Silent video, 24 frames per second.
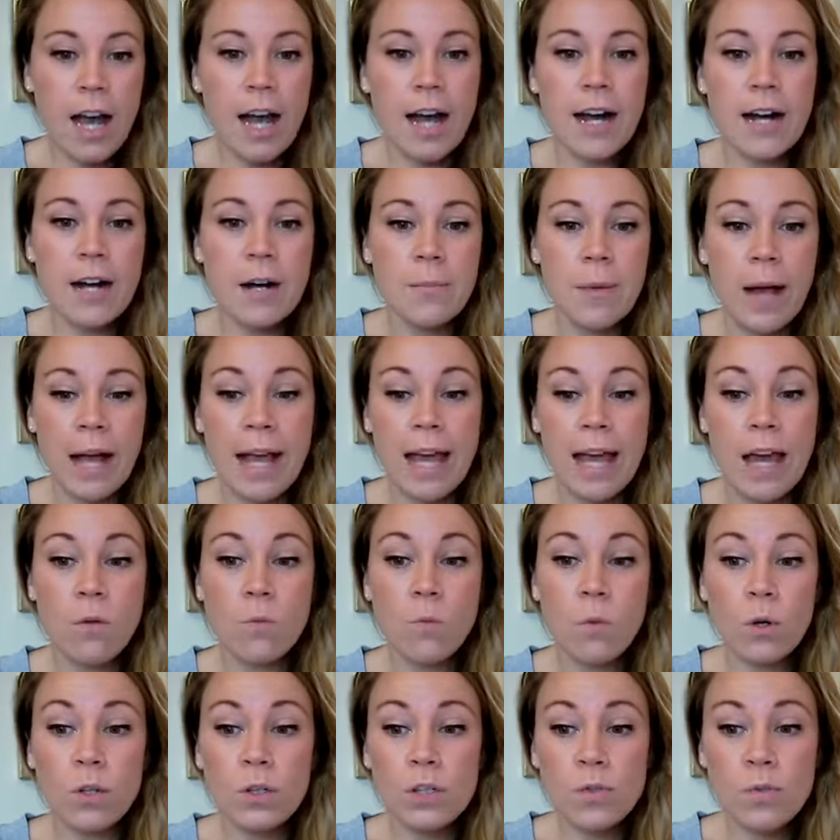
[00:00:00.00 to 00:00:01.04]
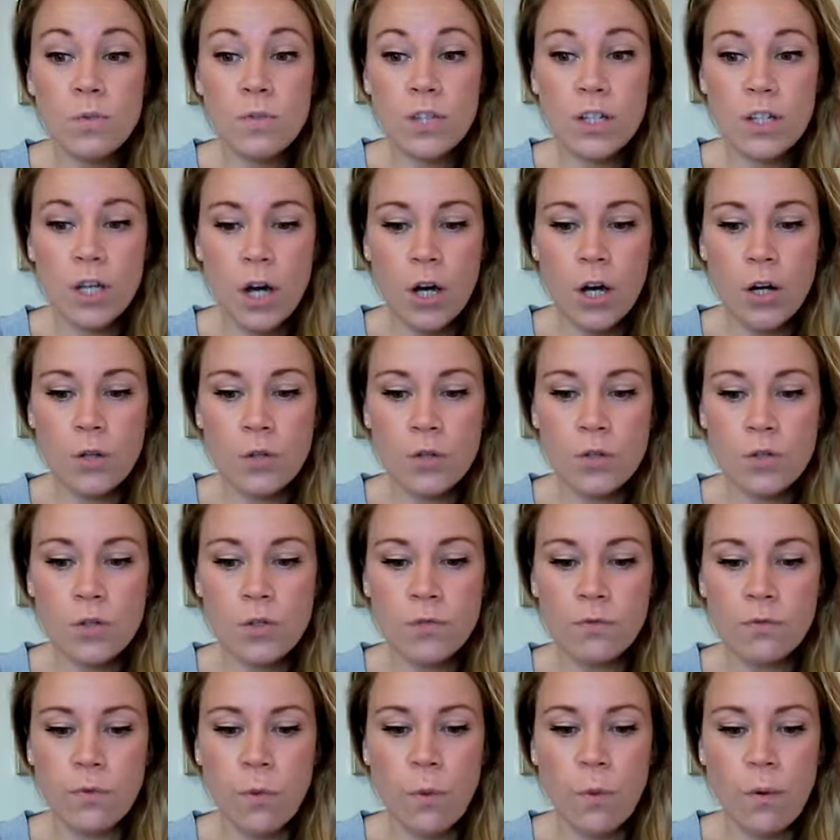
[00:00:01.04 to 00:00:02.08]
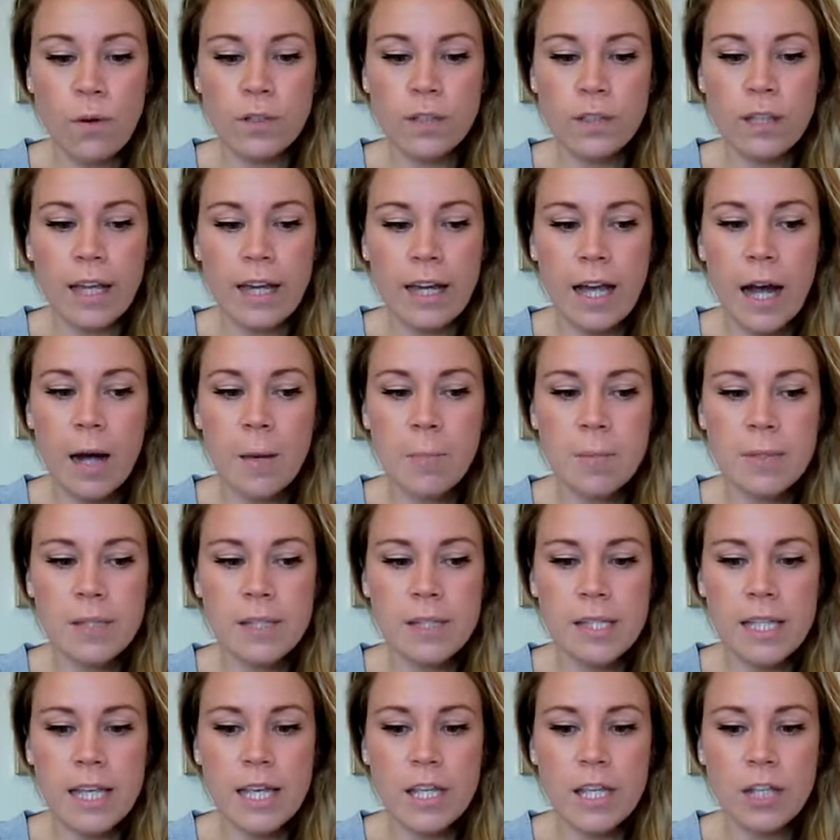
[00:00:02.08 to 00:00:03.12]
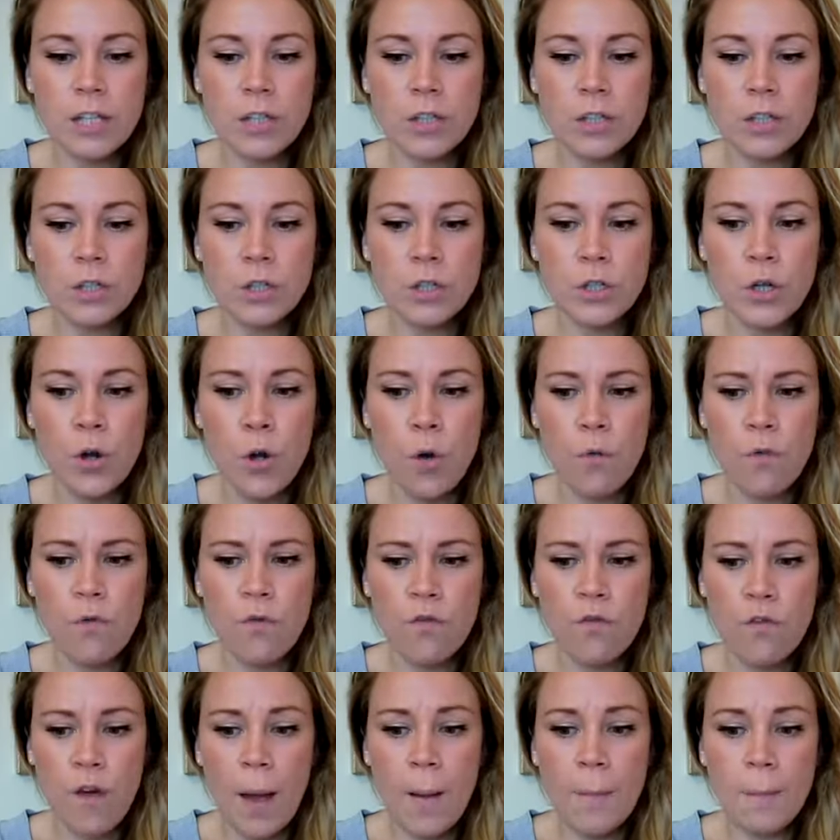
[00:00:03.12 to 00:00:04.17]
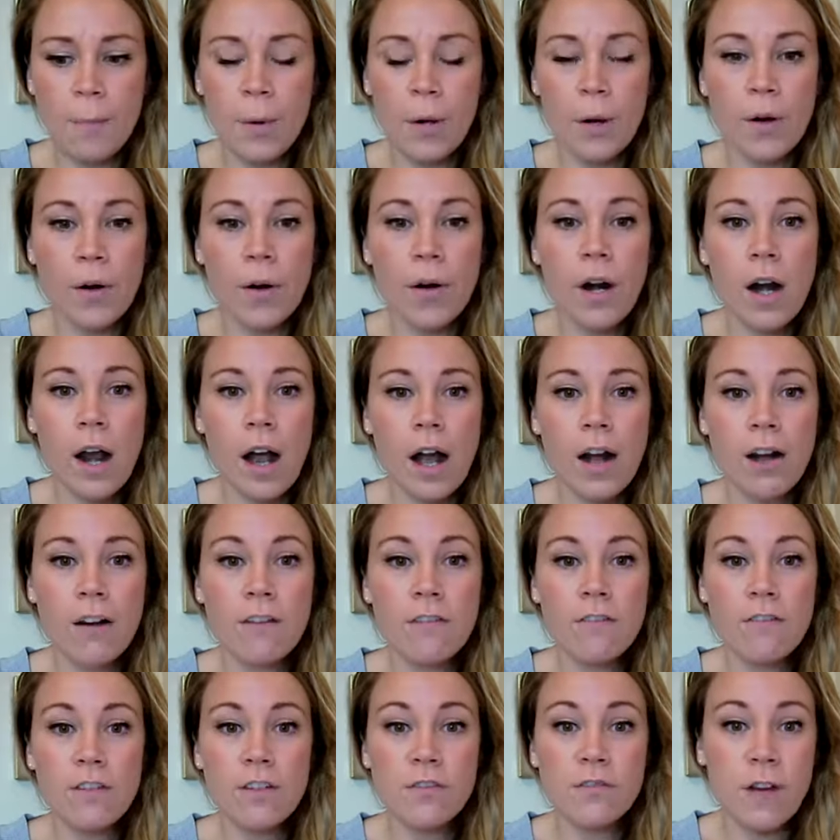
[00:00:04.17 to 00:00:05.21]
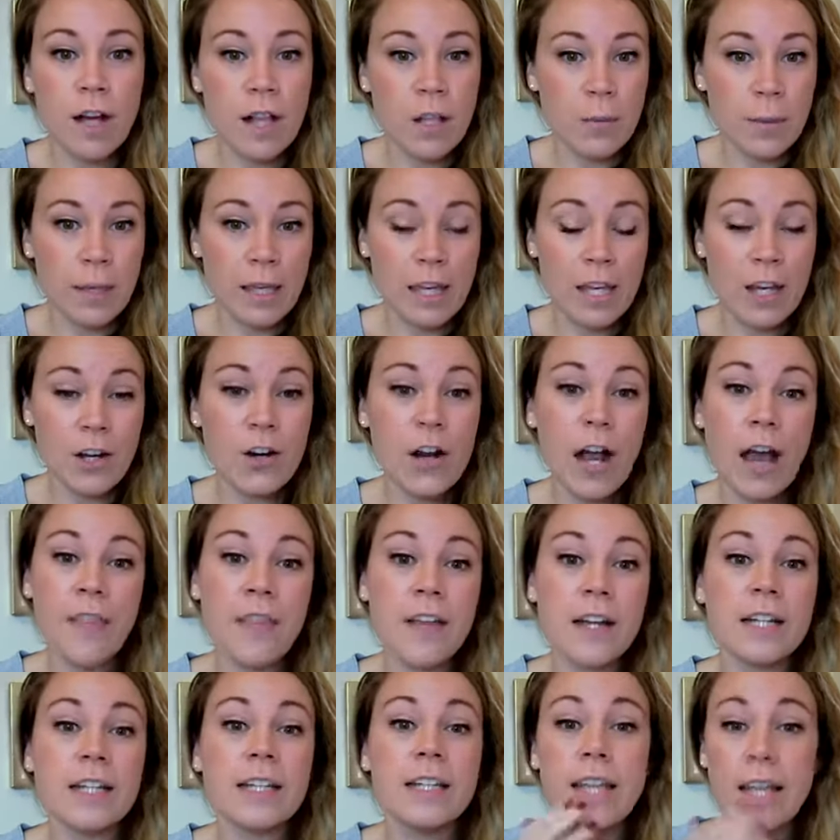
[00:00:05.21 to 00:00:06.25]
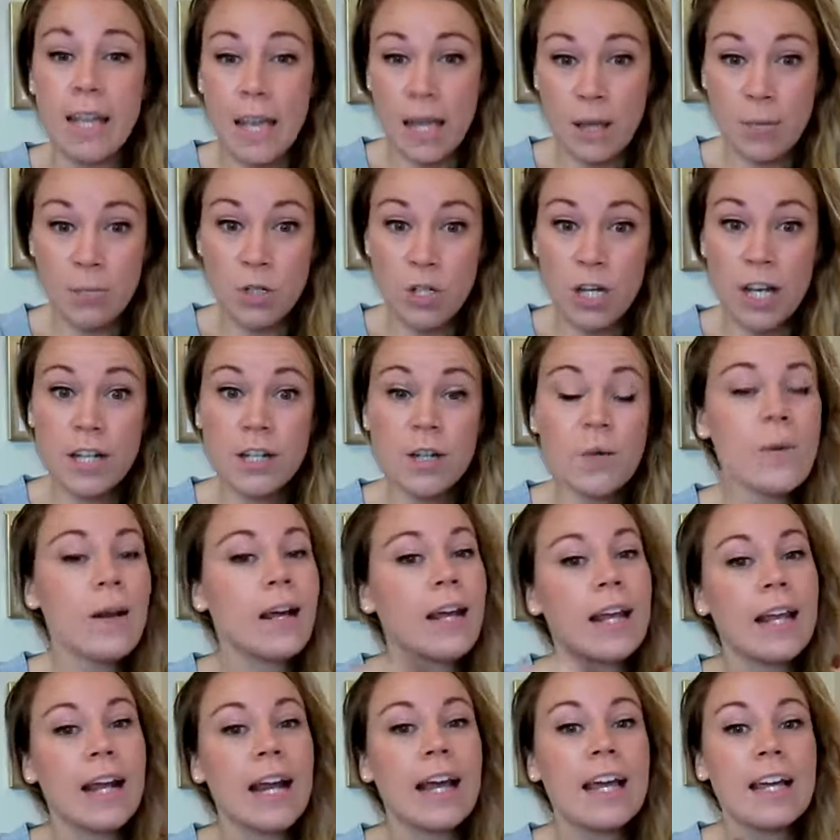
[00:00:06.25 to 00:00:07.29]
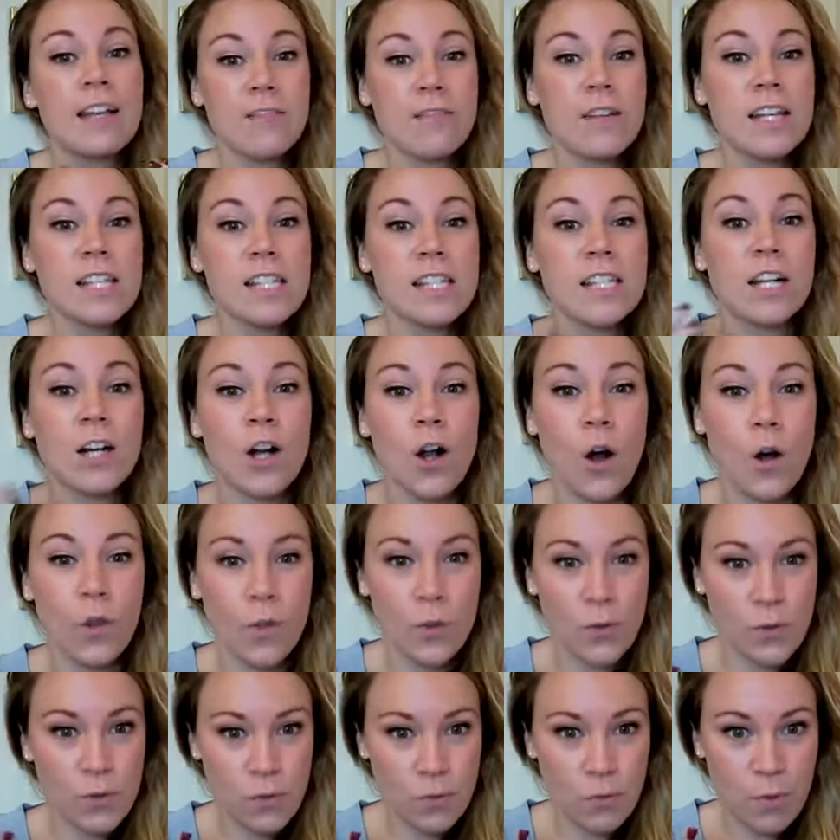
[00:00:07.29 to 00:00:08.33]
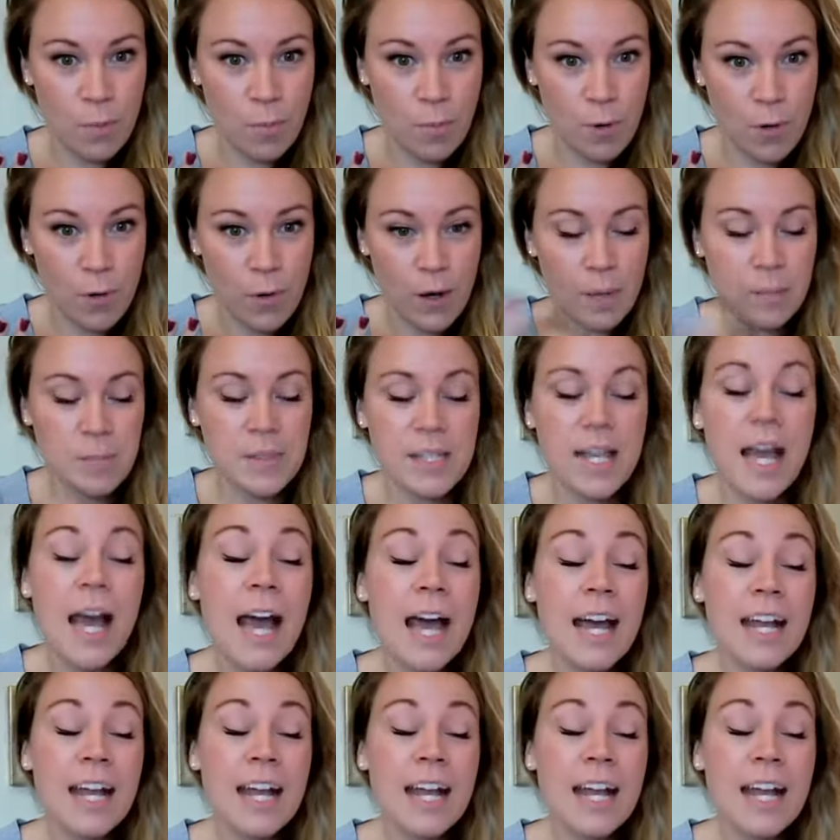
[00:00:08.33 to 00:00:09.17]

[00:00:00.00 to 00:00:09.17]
I had worked with a coach for like up until November of the following year, and then came January and I invested in all those three programs.